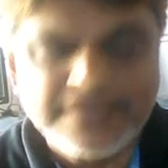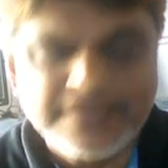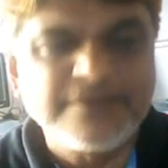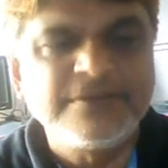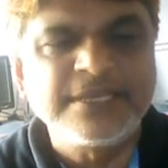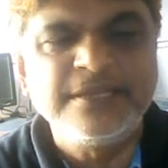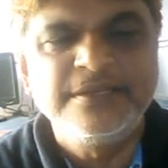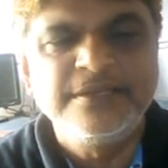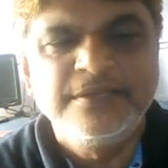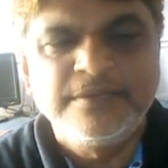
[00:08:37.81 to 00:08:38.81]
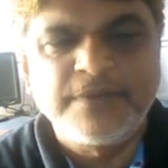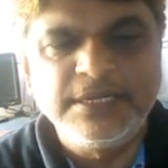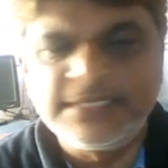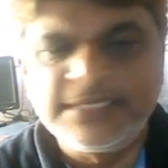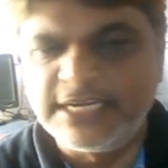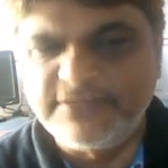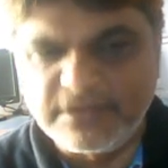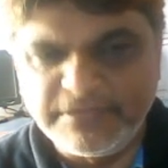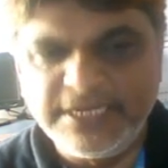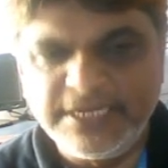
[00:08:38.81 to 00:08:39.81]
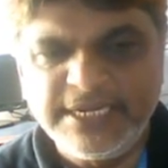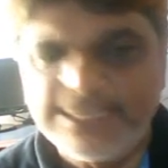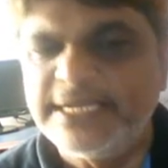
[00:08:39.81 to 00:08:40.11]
It's a Greek word. Morphos